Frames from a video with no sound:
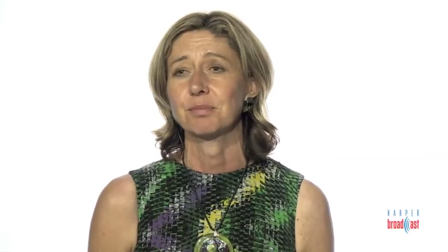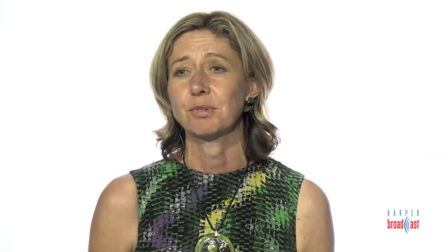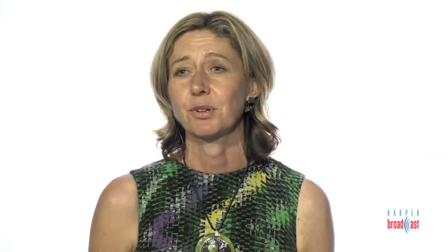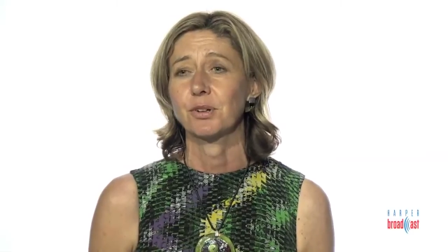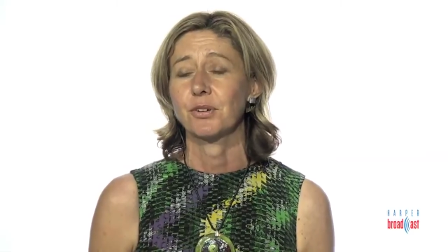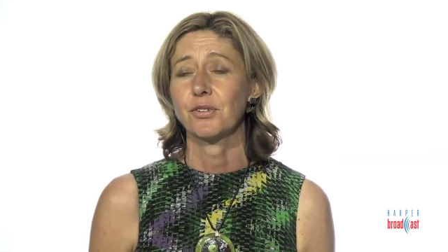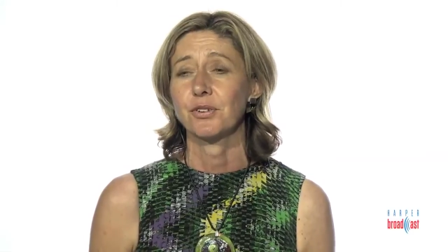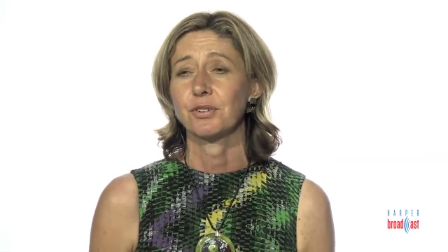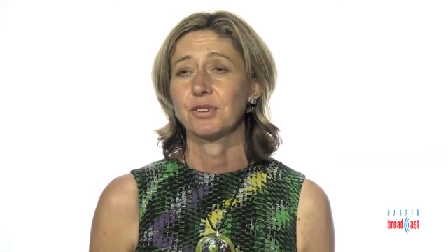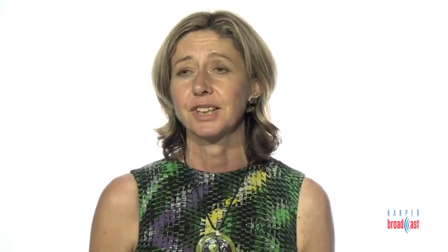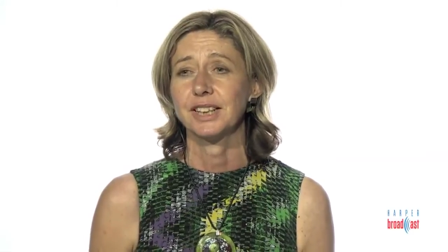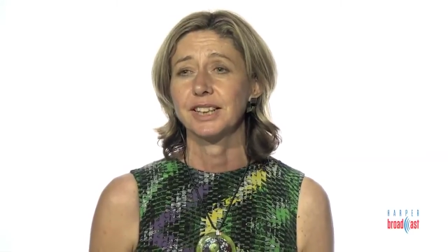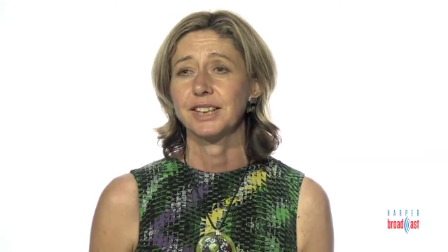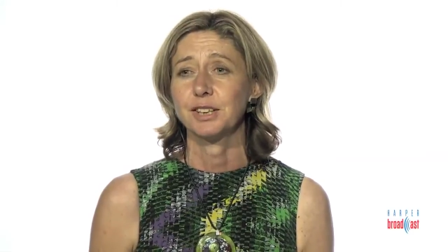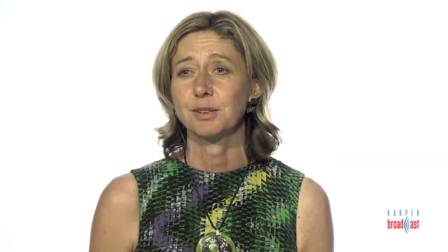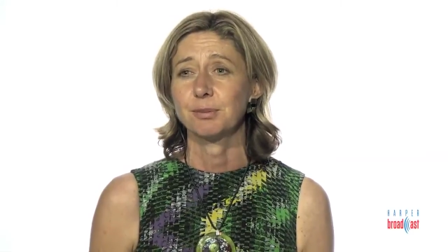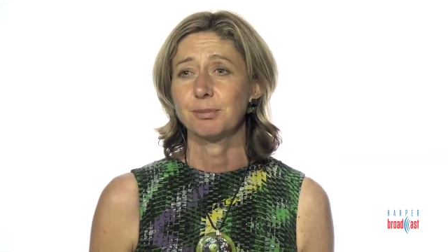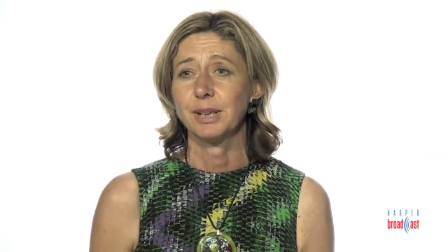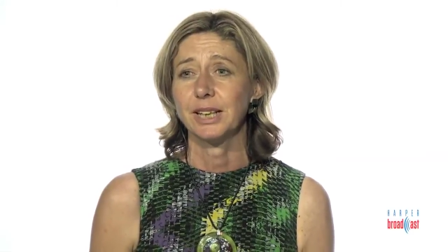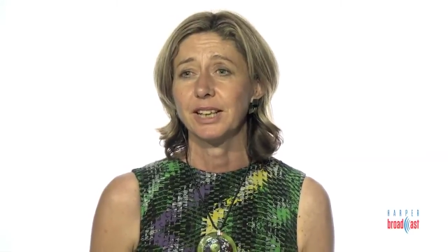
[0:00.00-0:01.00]
what's really
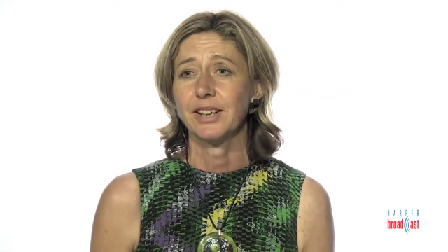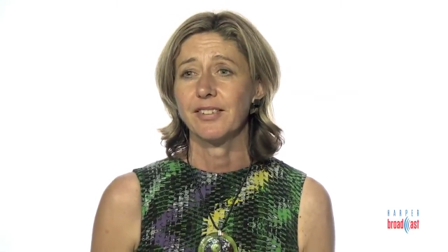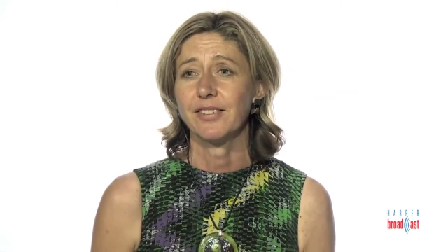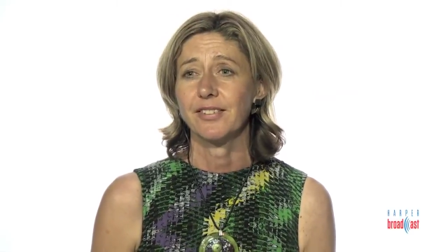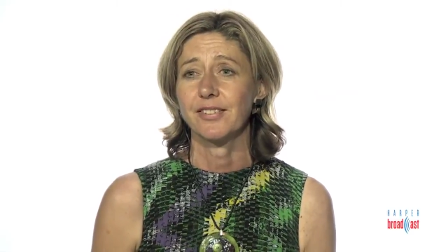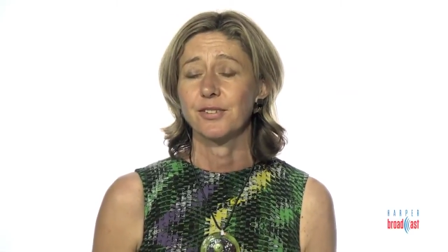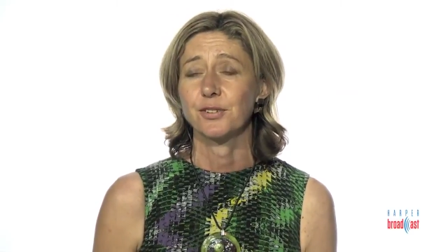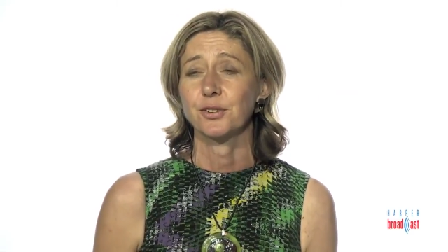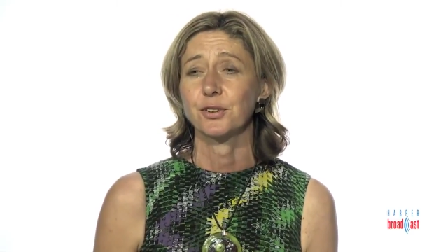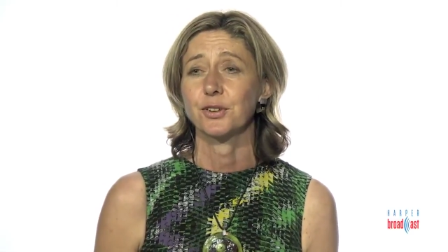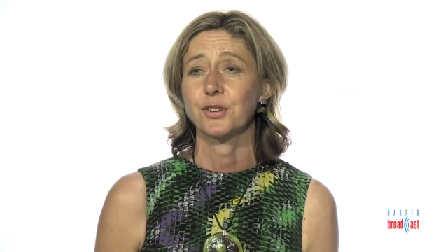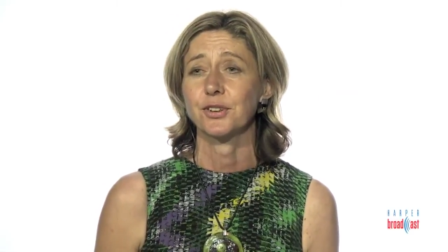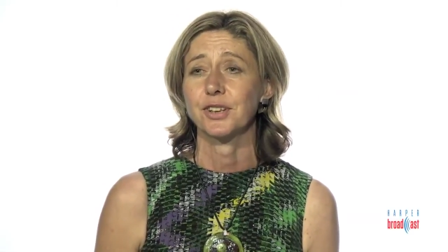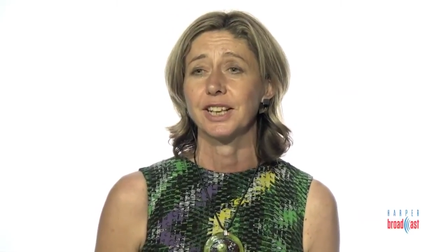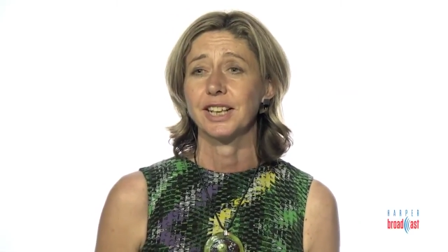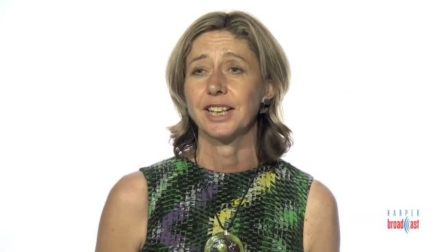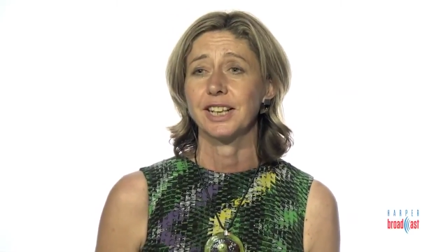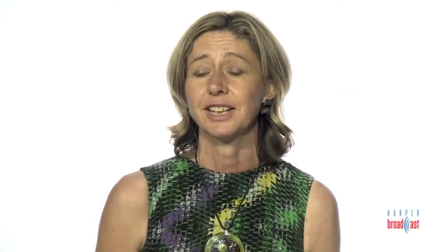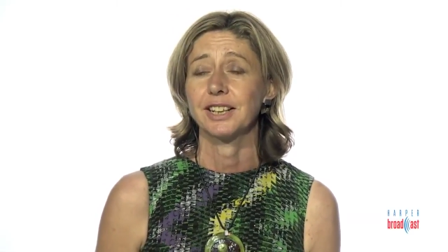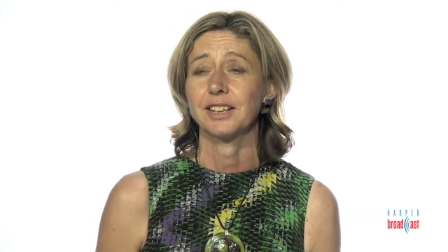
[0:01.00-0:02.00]
the biggest
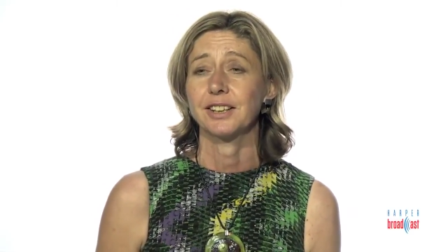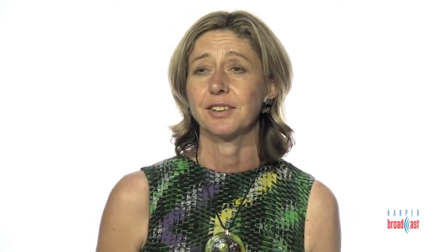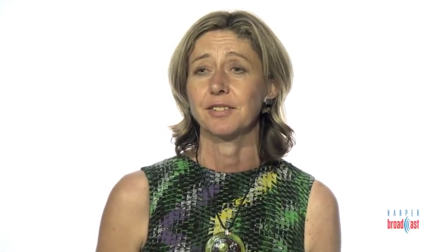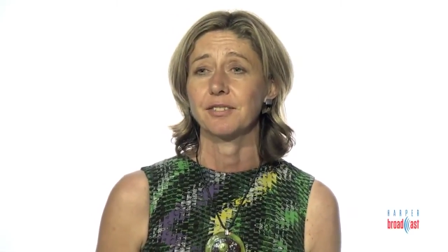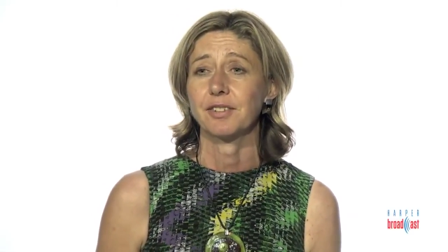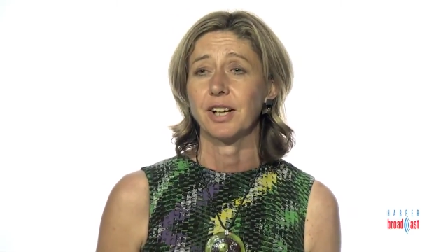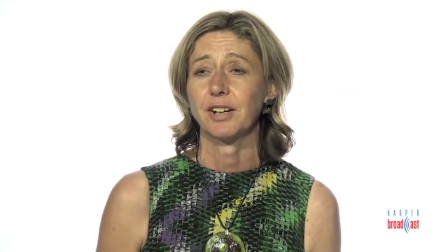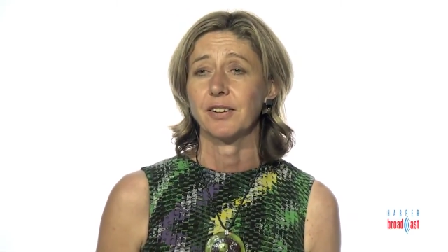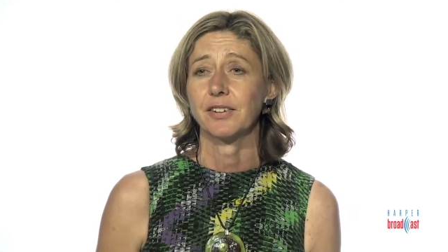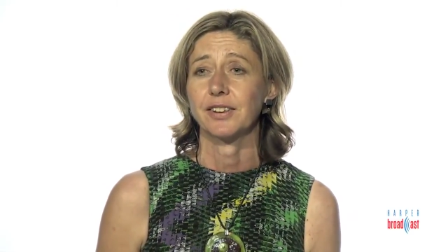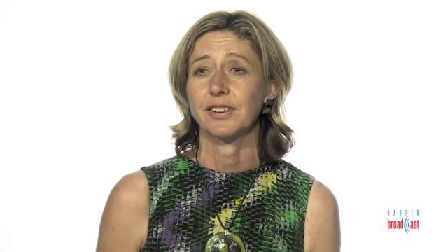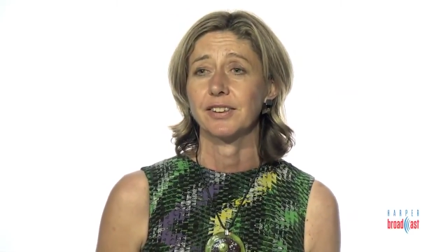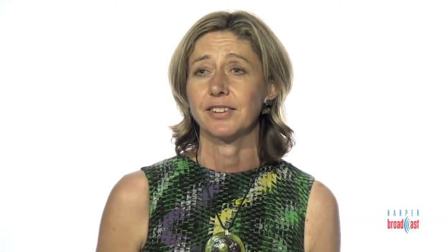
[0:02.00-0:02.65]
story of our